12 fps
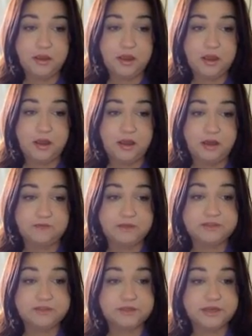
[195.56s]

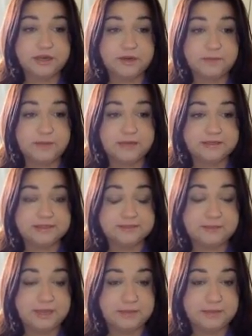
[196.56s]
Foster care maintenance
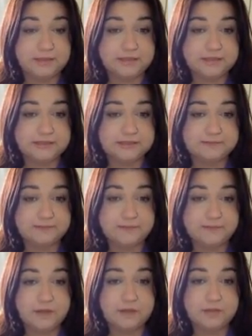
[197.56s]
payments.
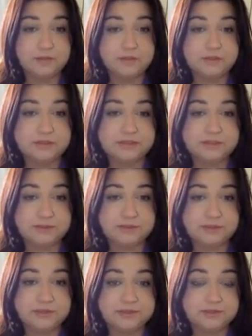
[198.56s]
Purchasing
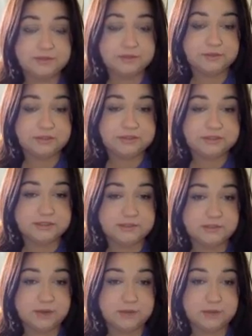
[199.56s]
buildings or purchasing
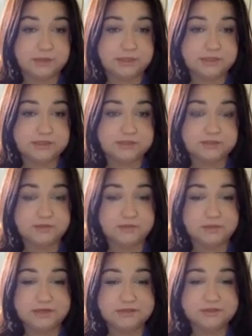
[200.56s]
property. So if you
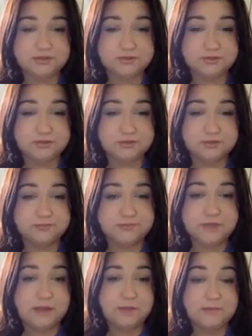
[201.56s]
wanted to
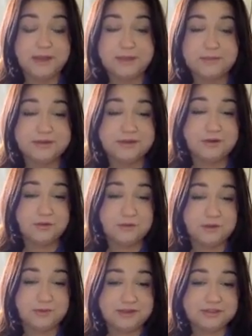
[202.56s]
buy a building to
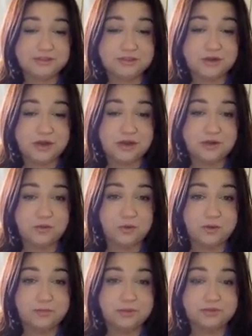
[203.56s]
open a restaurant
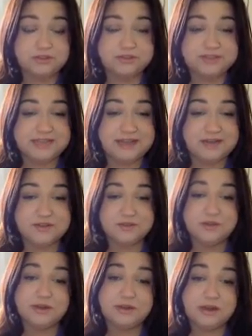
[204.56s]
or purchase a house, you
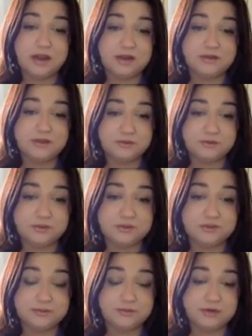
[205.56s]
could not use your
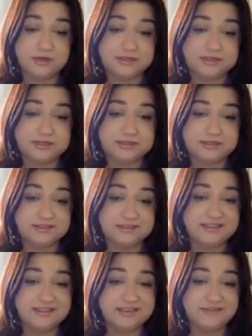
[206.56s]
temporary assistance
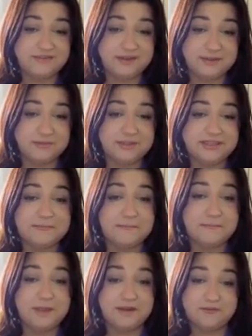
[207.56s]
to needy families
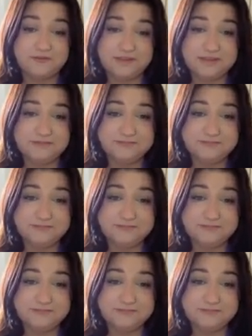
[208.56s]
benefit.